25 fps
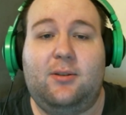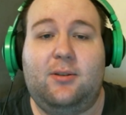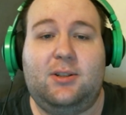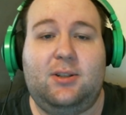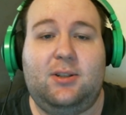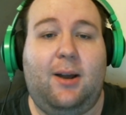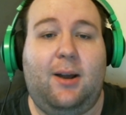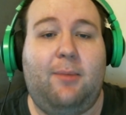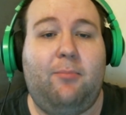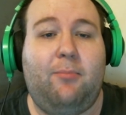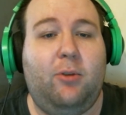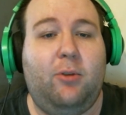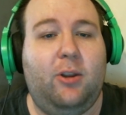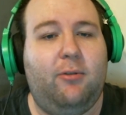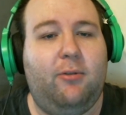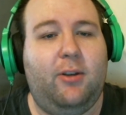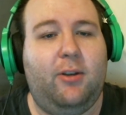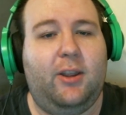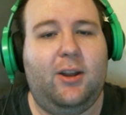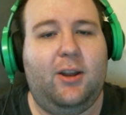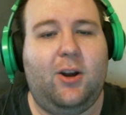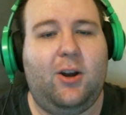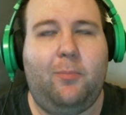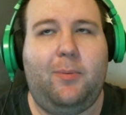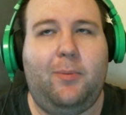So I'm really,
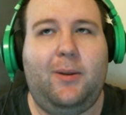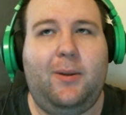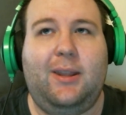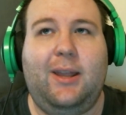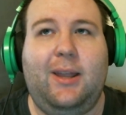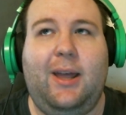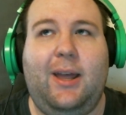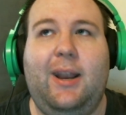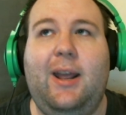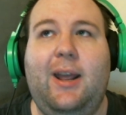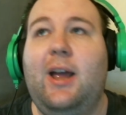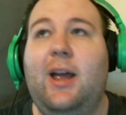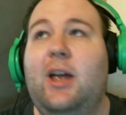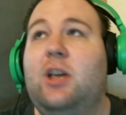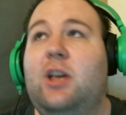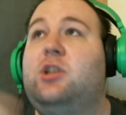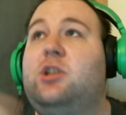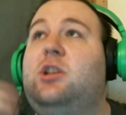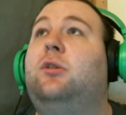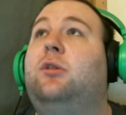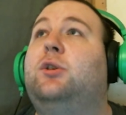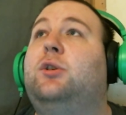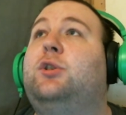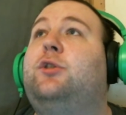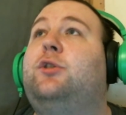really hoping that she
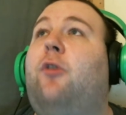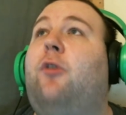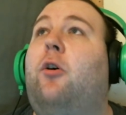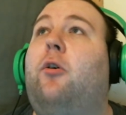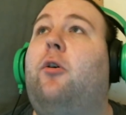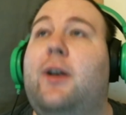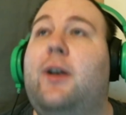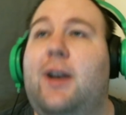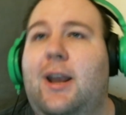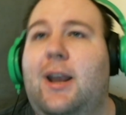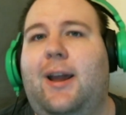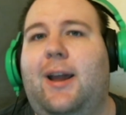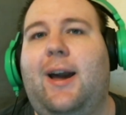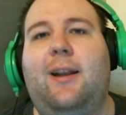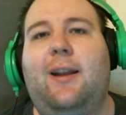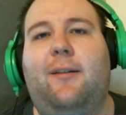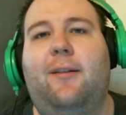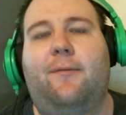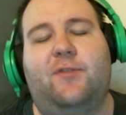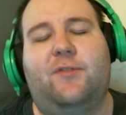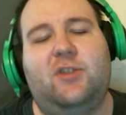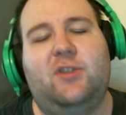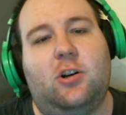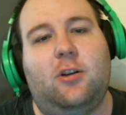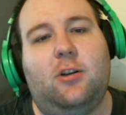goes forward and kind
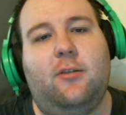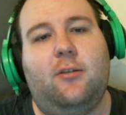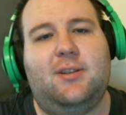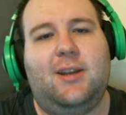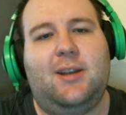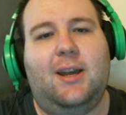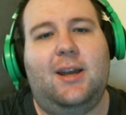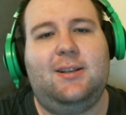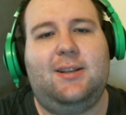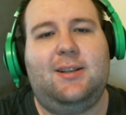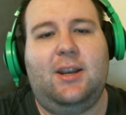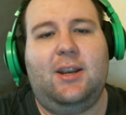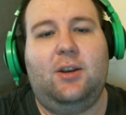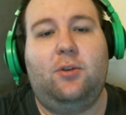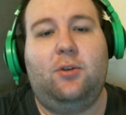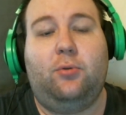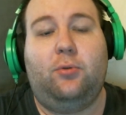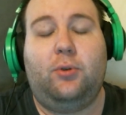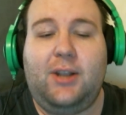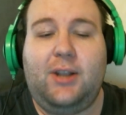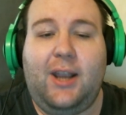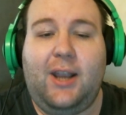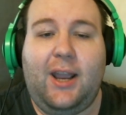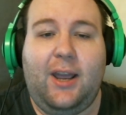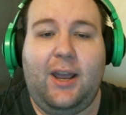of serves as a
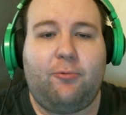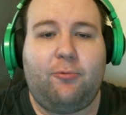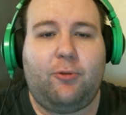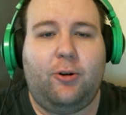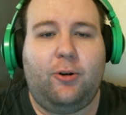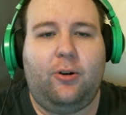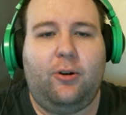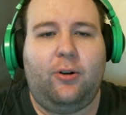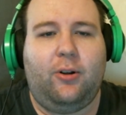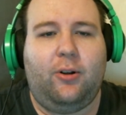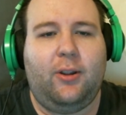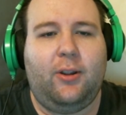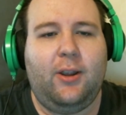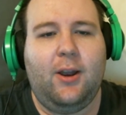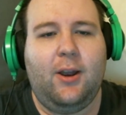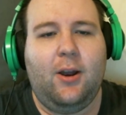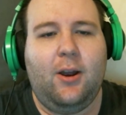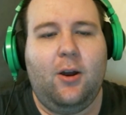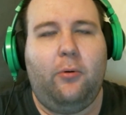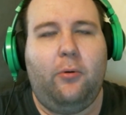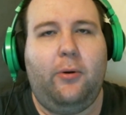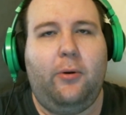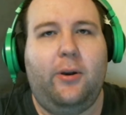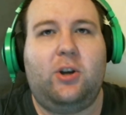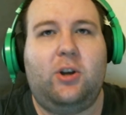Gul'dan role,
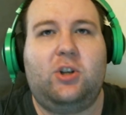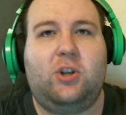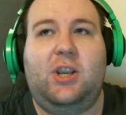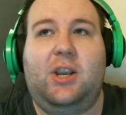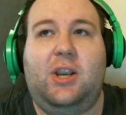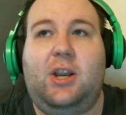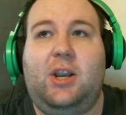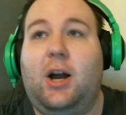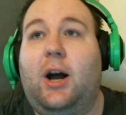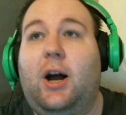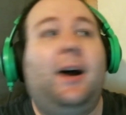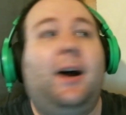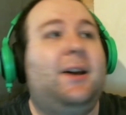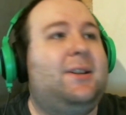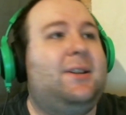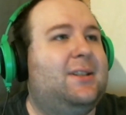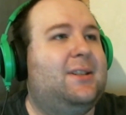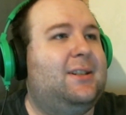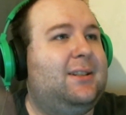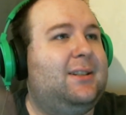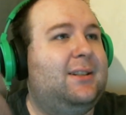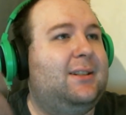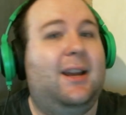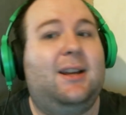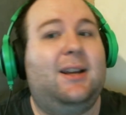where she causes
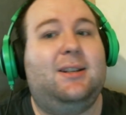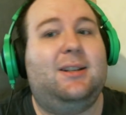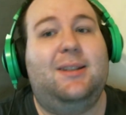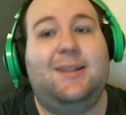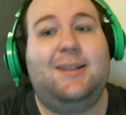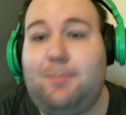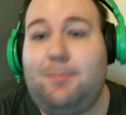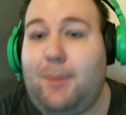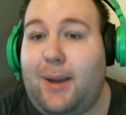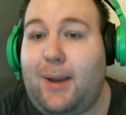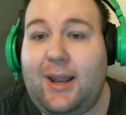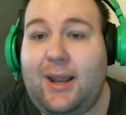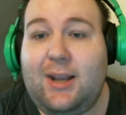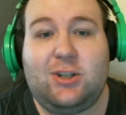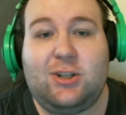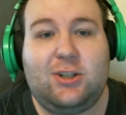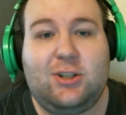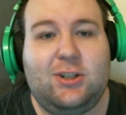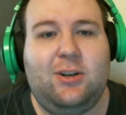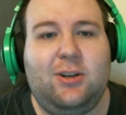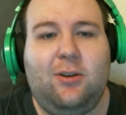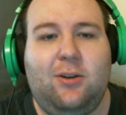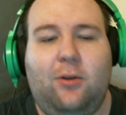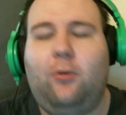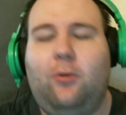the next
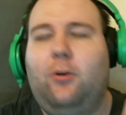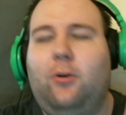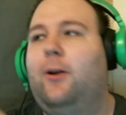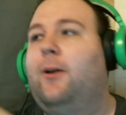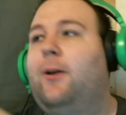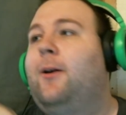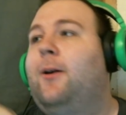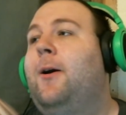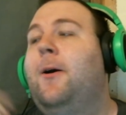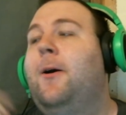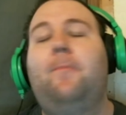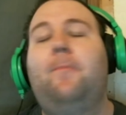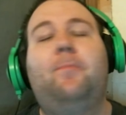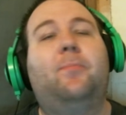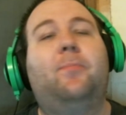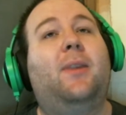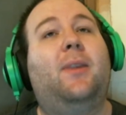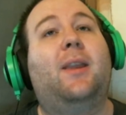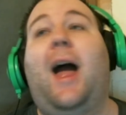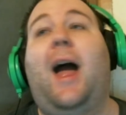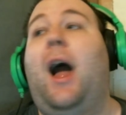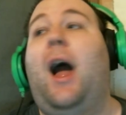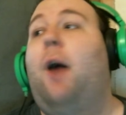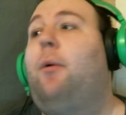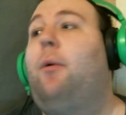expansion, or
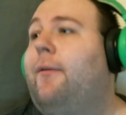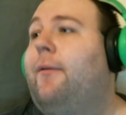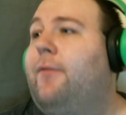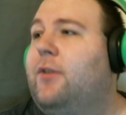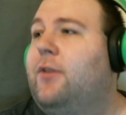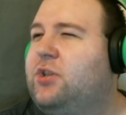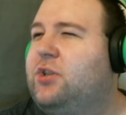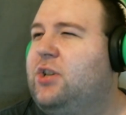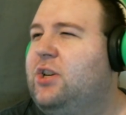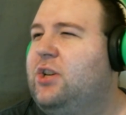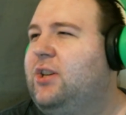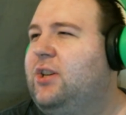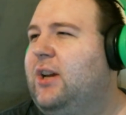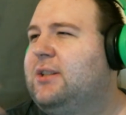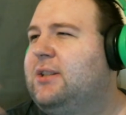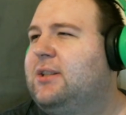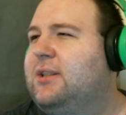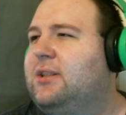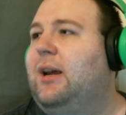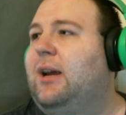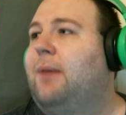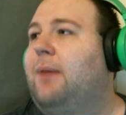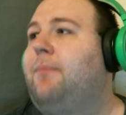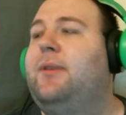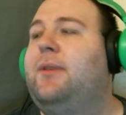however, she does
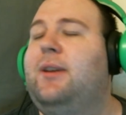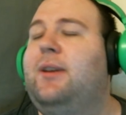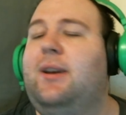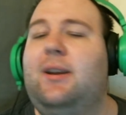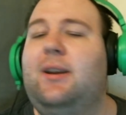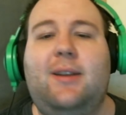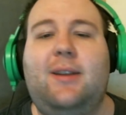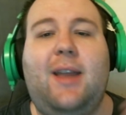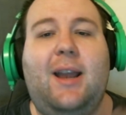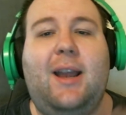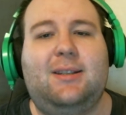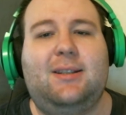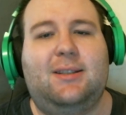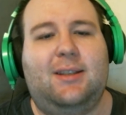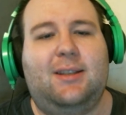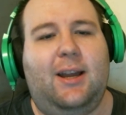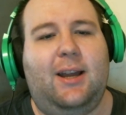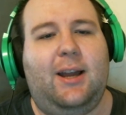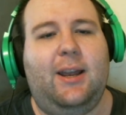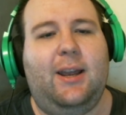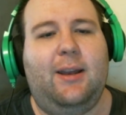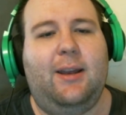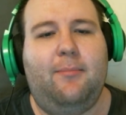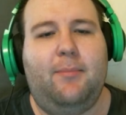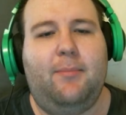something next
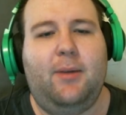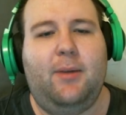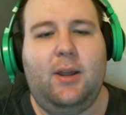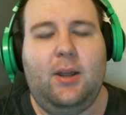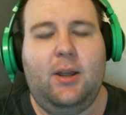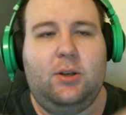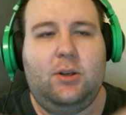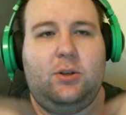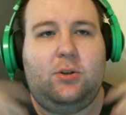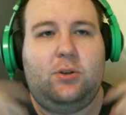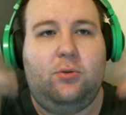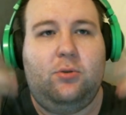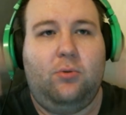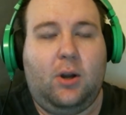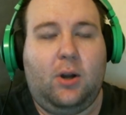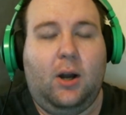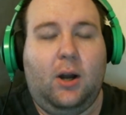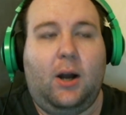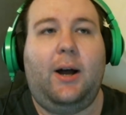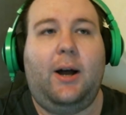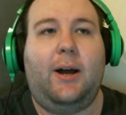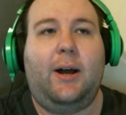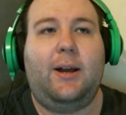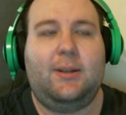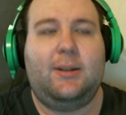time to
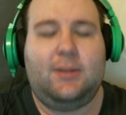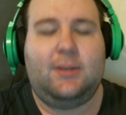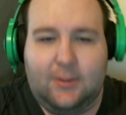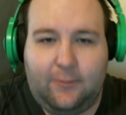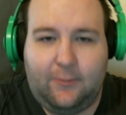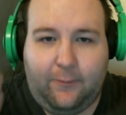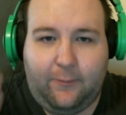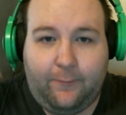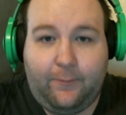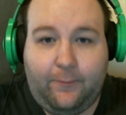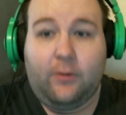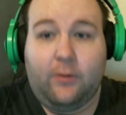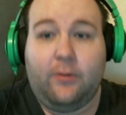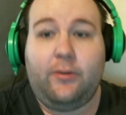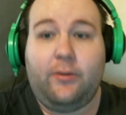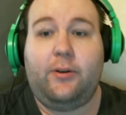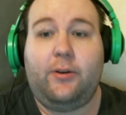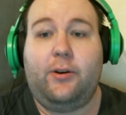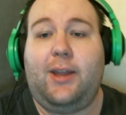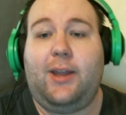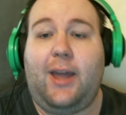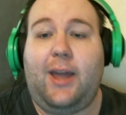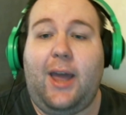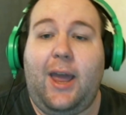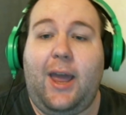cause further
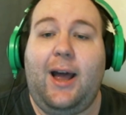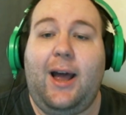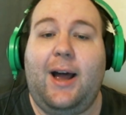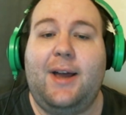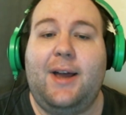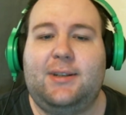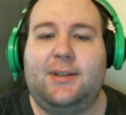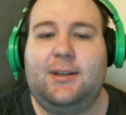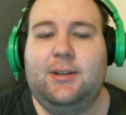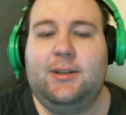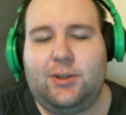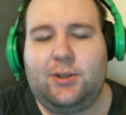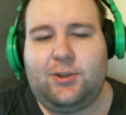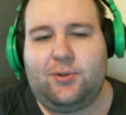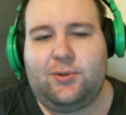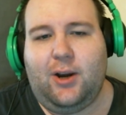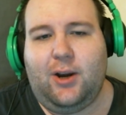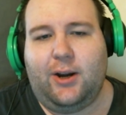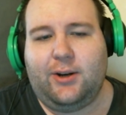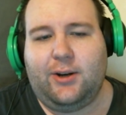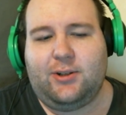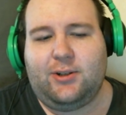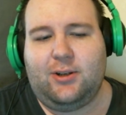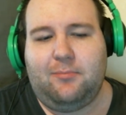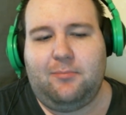chaos and
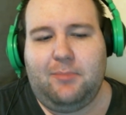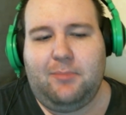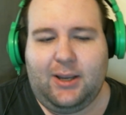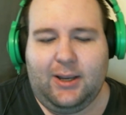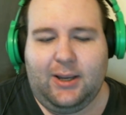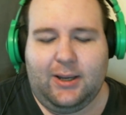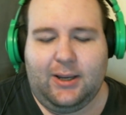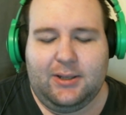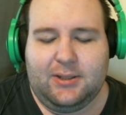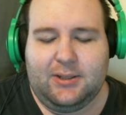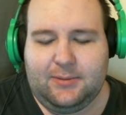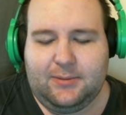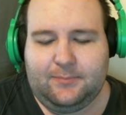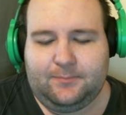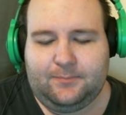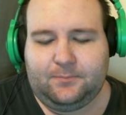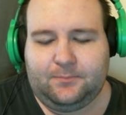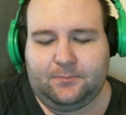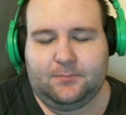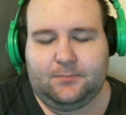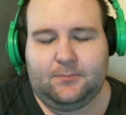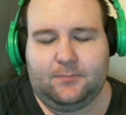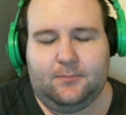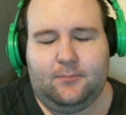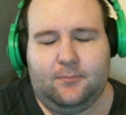destruction, because
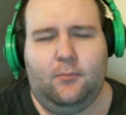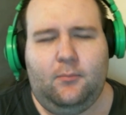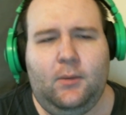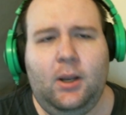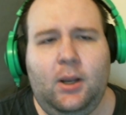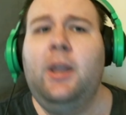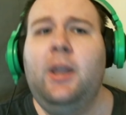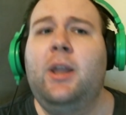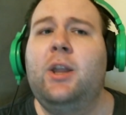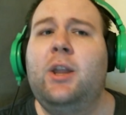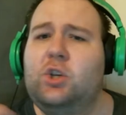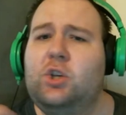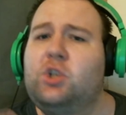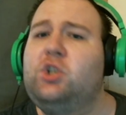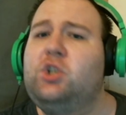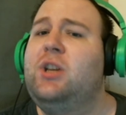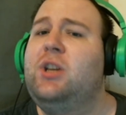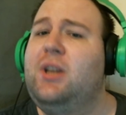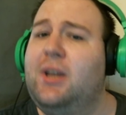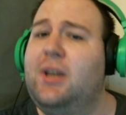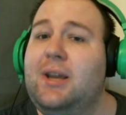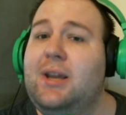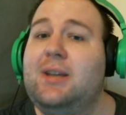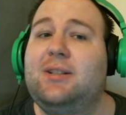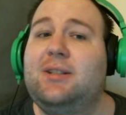she
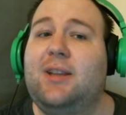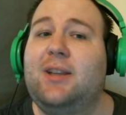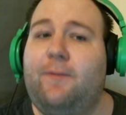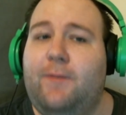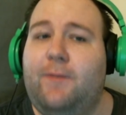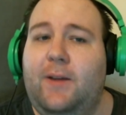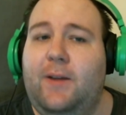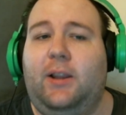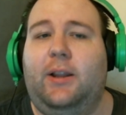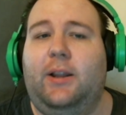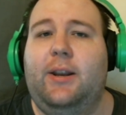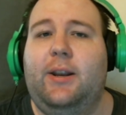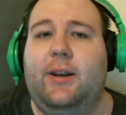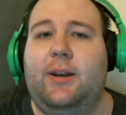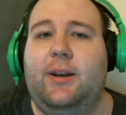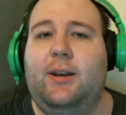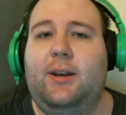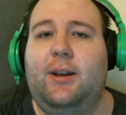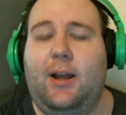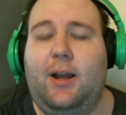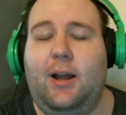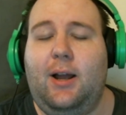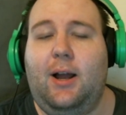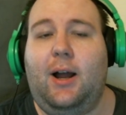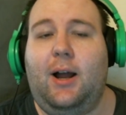is a villain
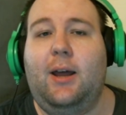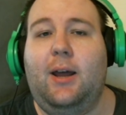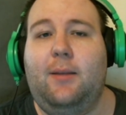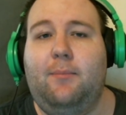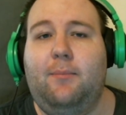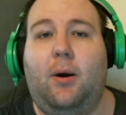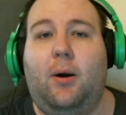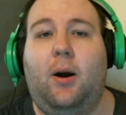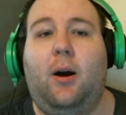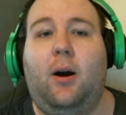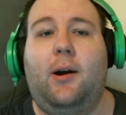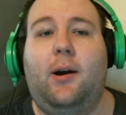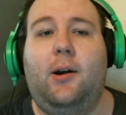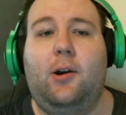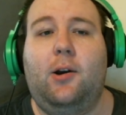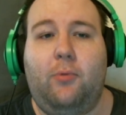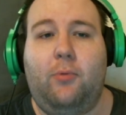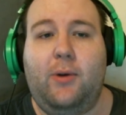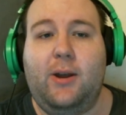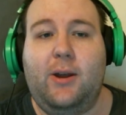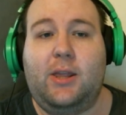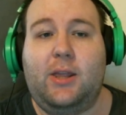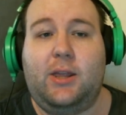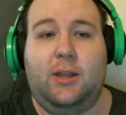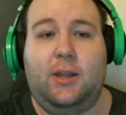on par
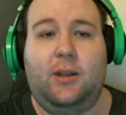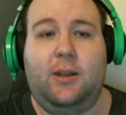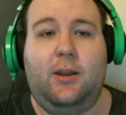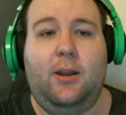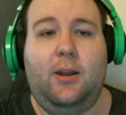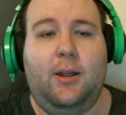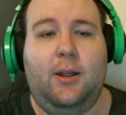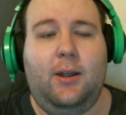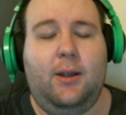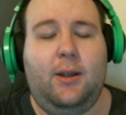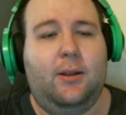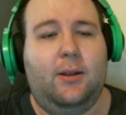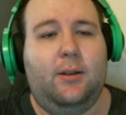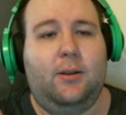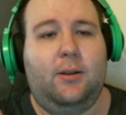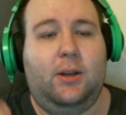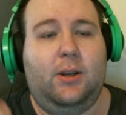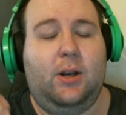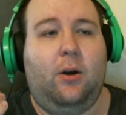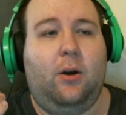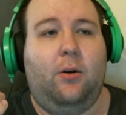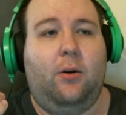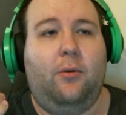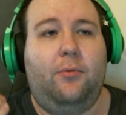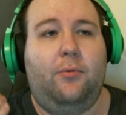with,
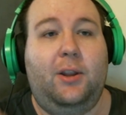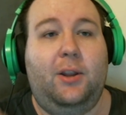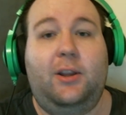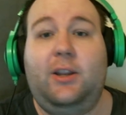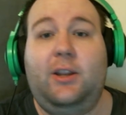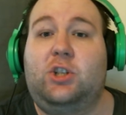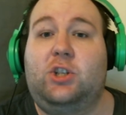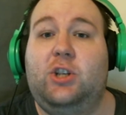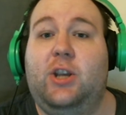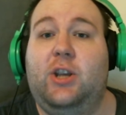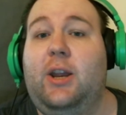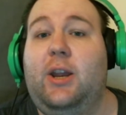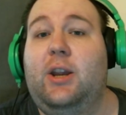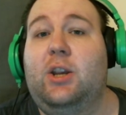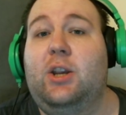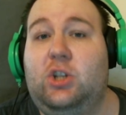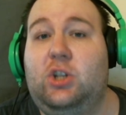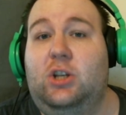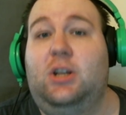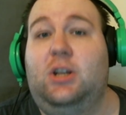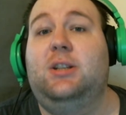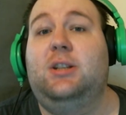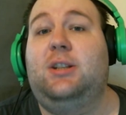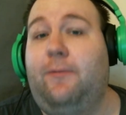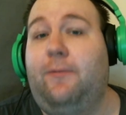the Lich King.
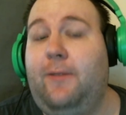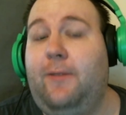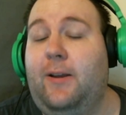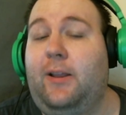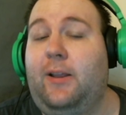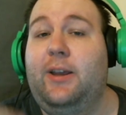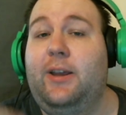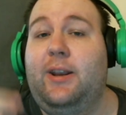She is a villain